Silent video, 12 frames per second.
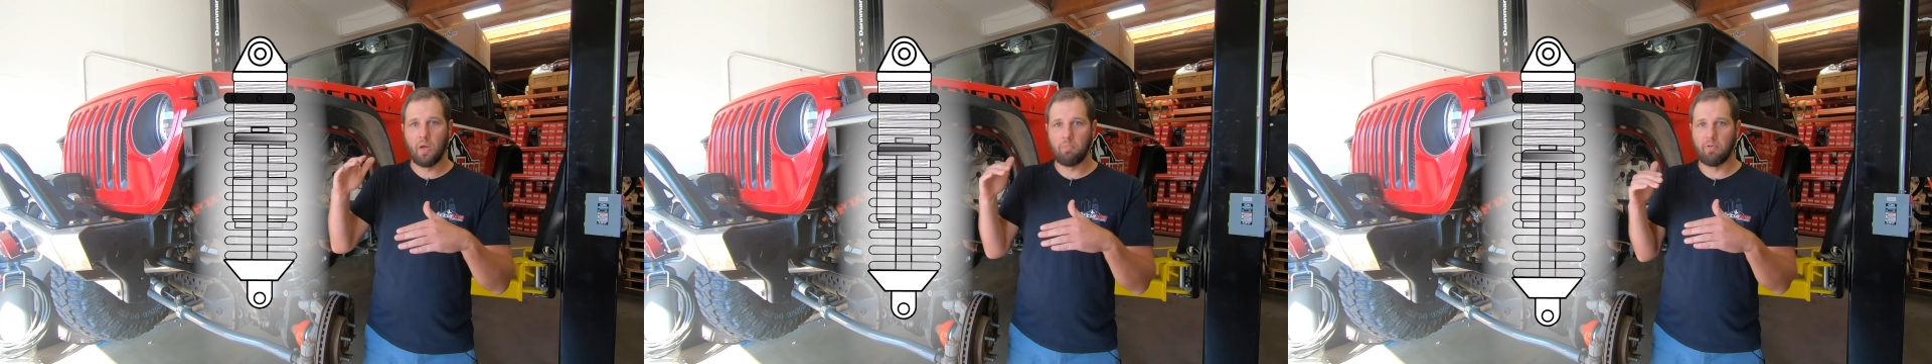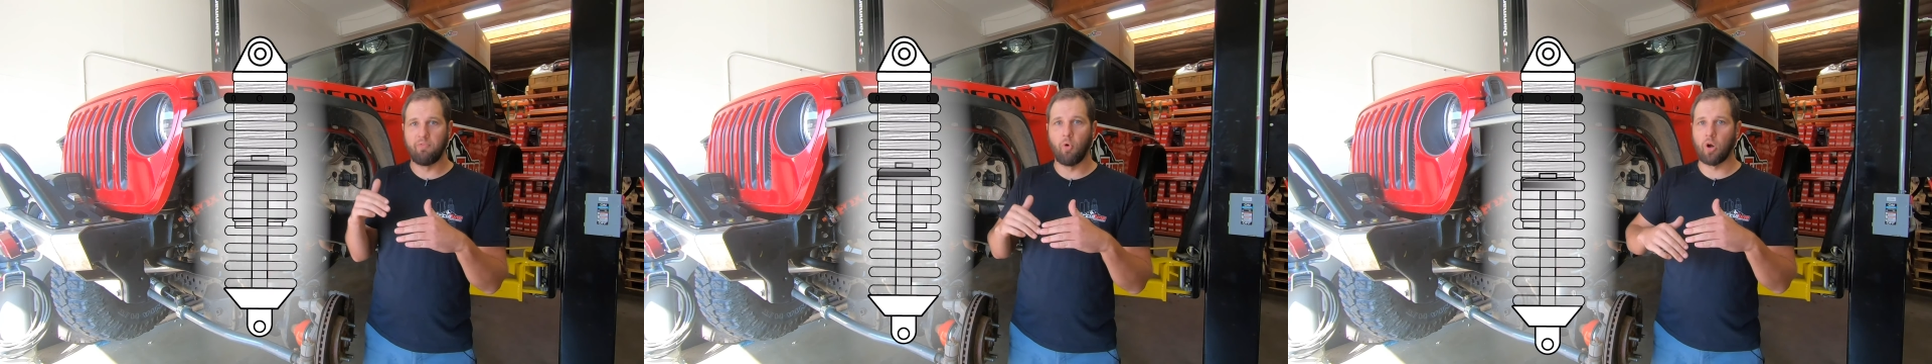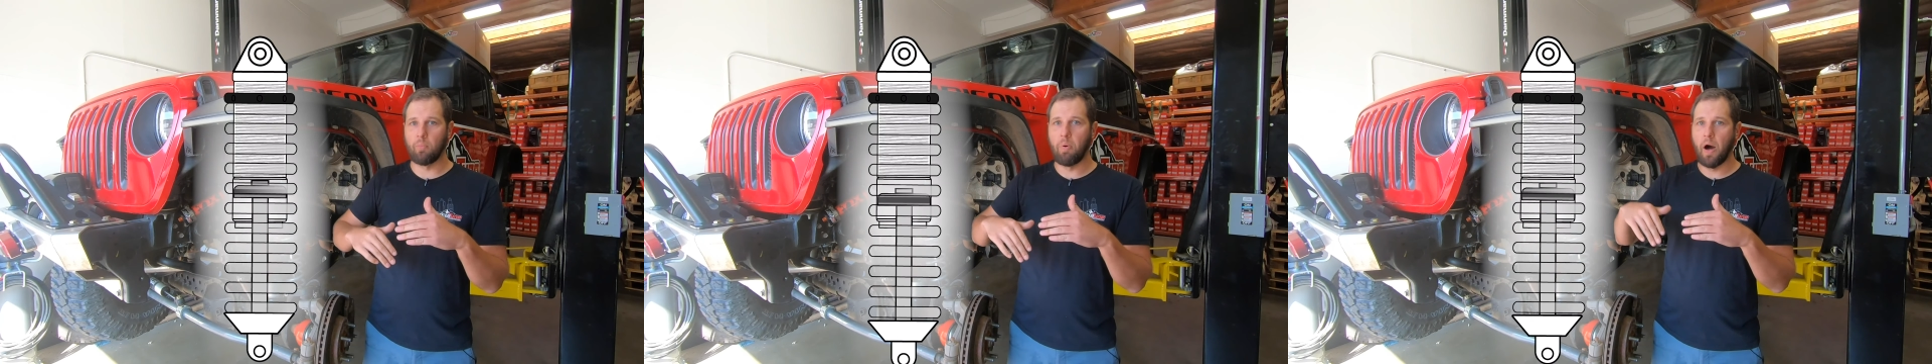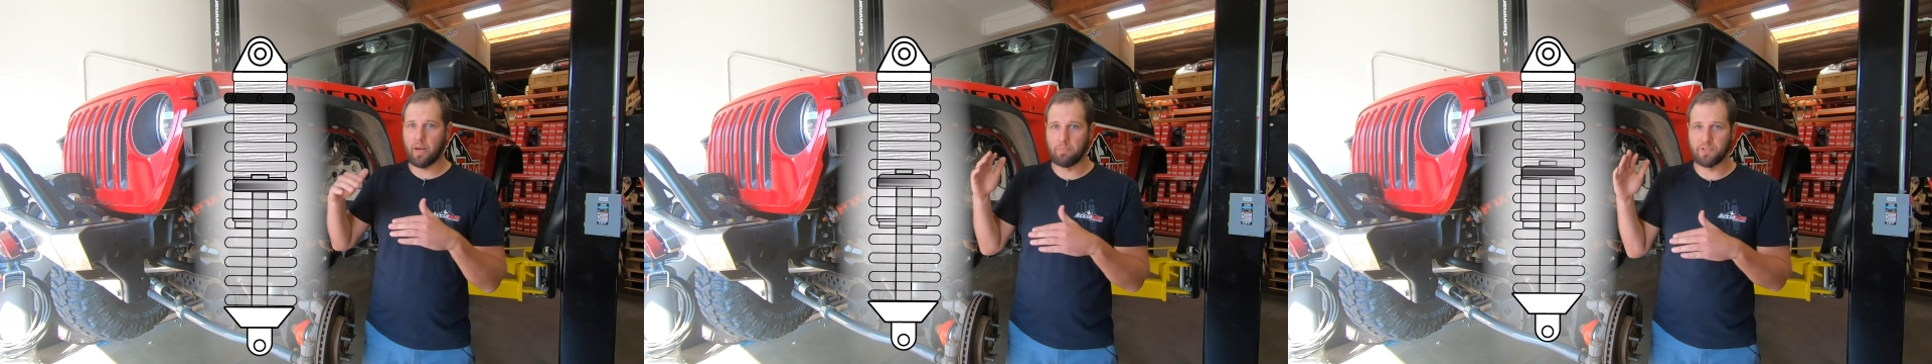before it
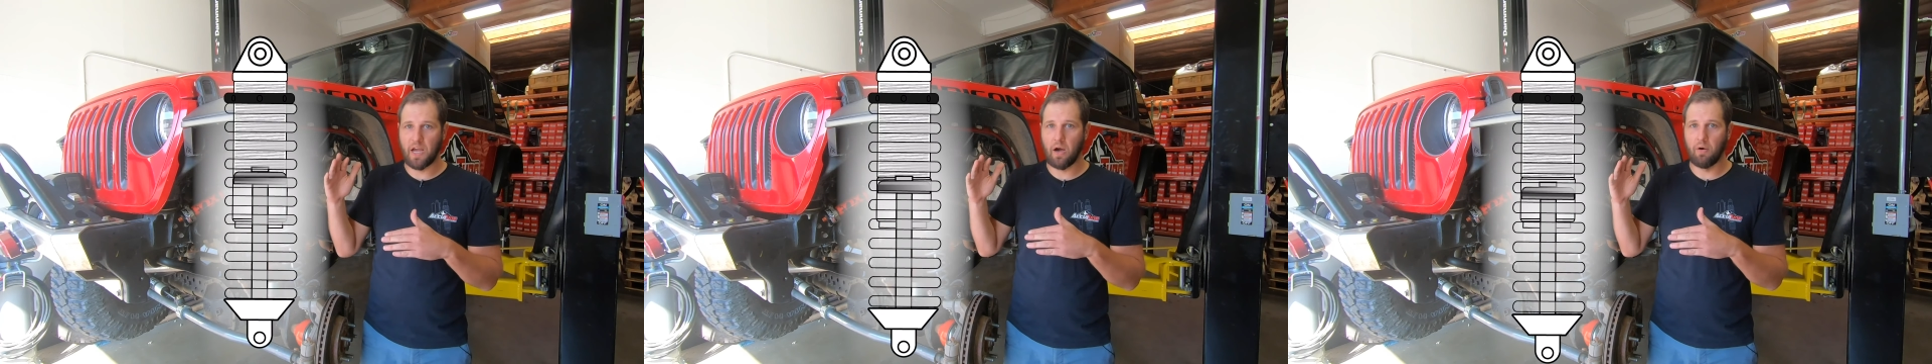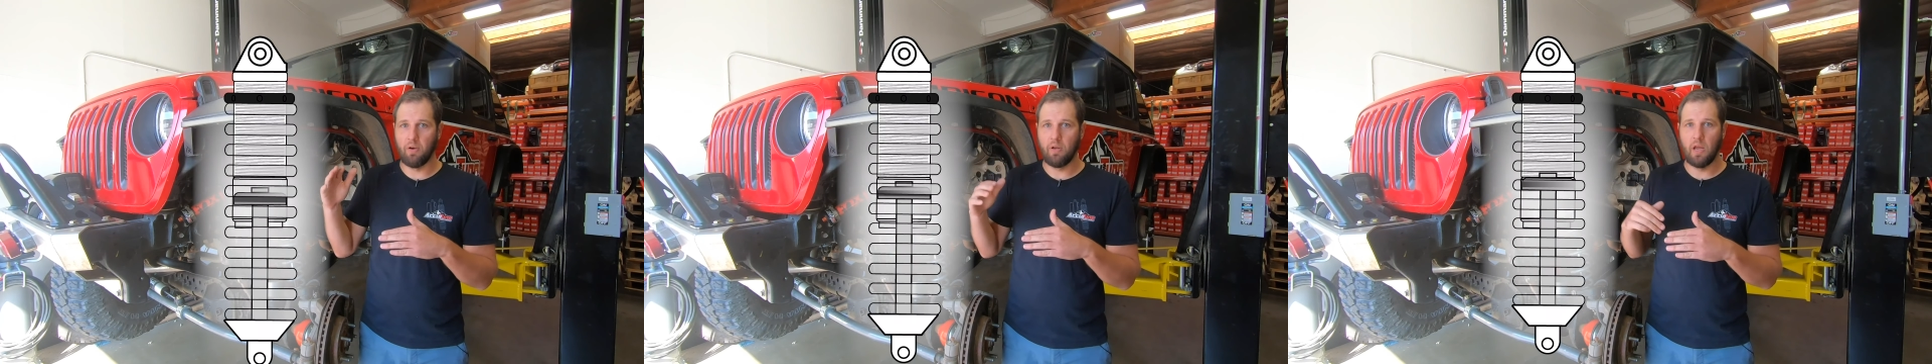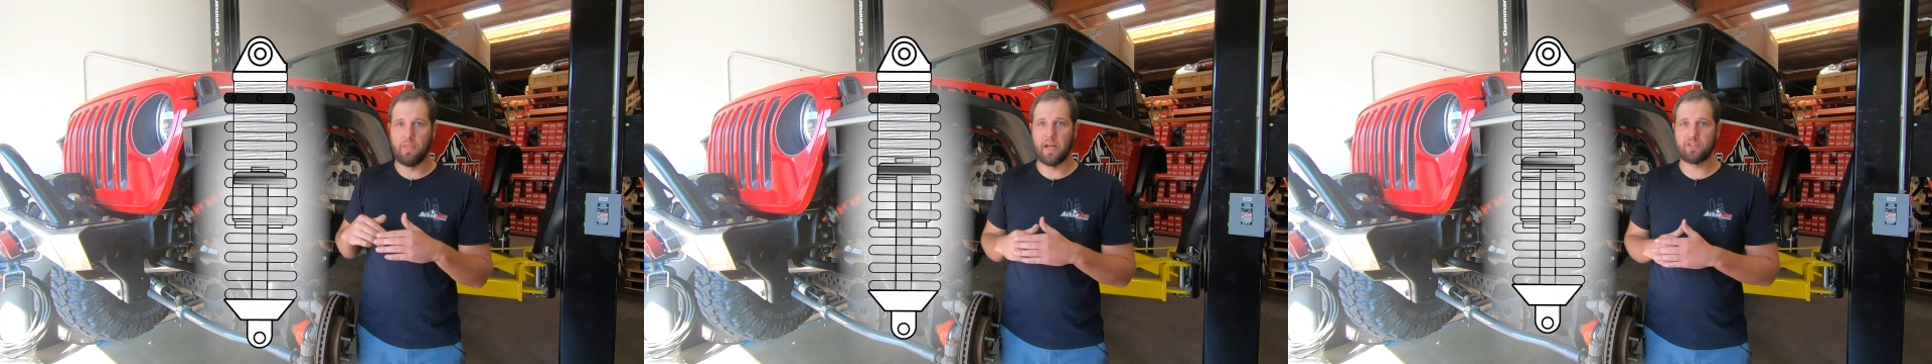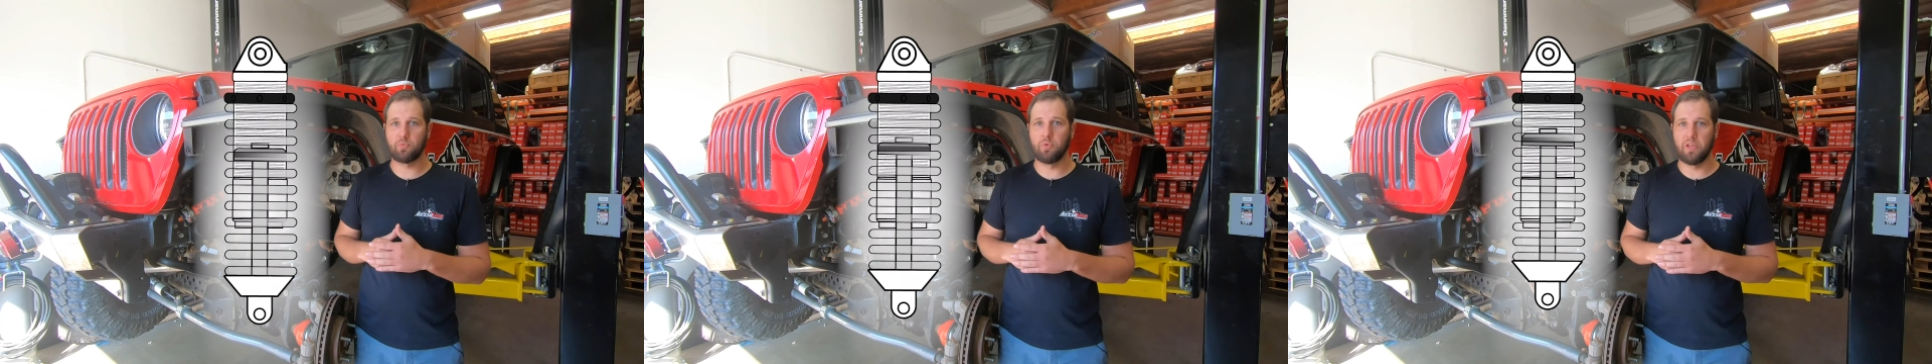bottoms out. And
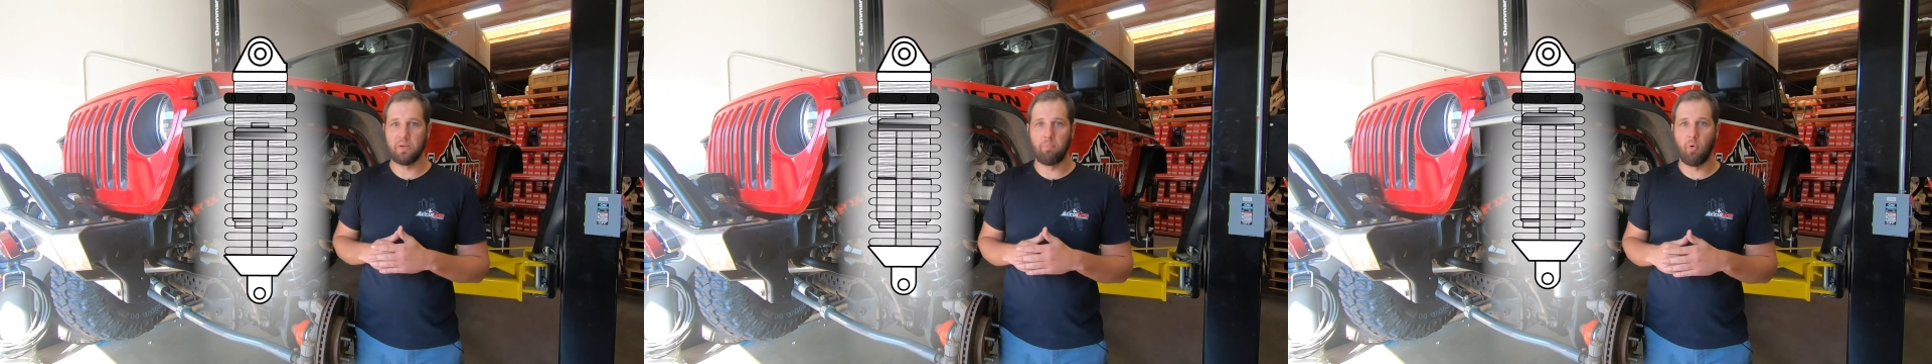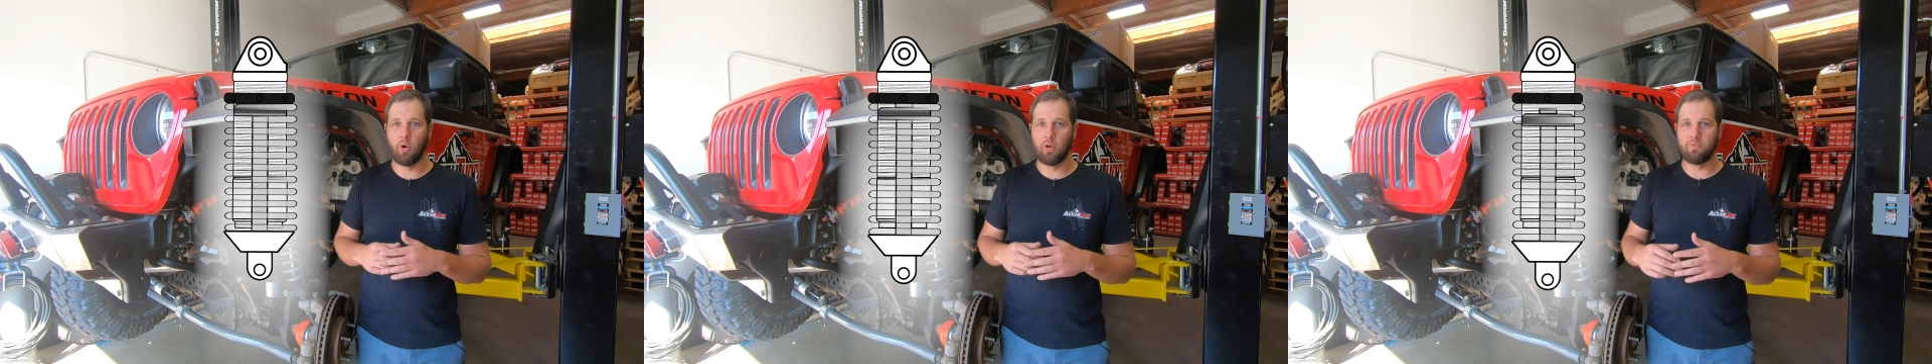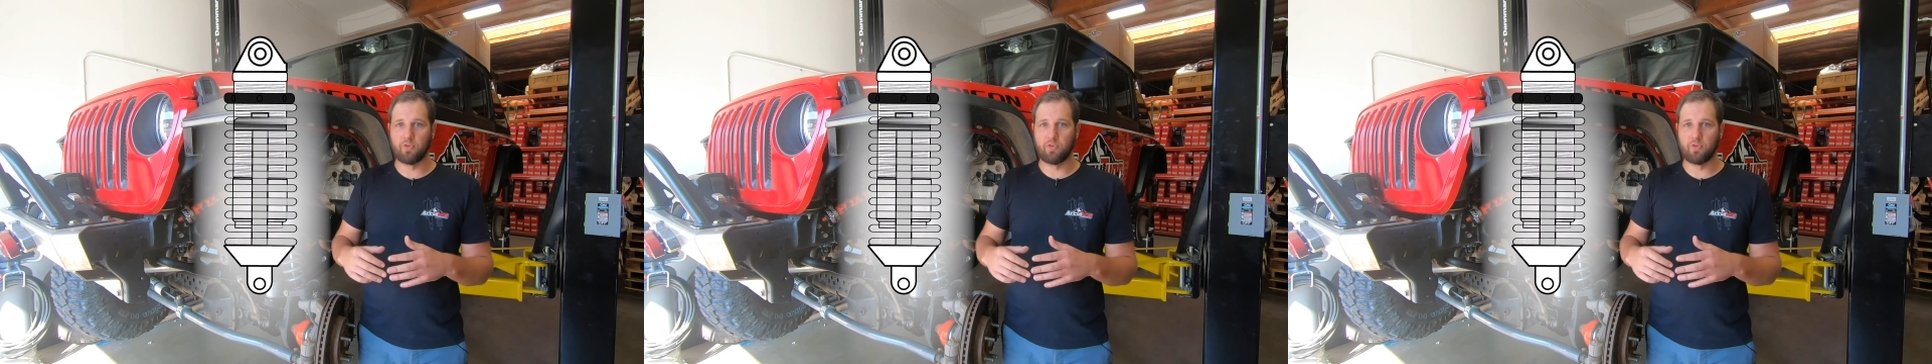that's really important